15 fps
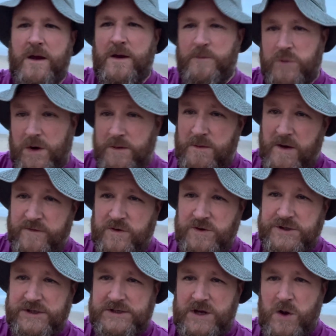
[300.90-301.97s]
probably my
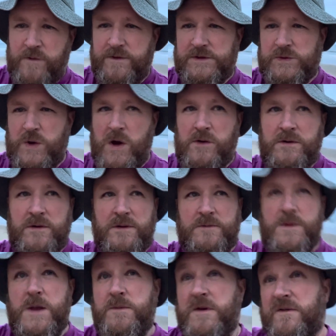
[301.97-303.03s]
future self as well,
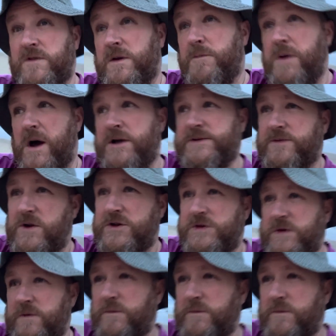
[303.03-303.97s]
maybe even a past version of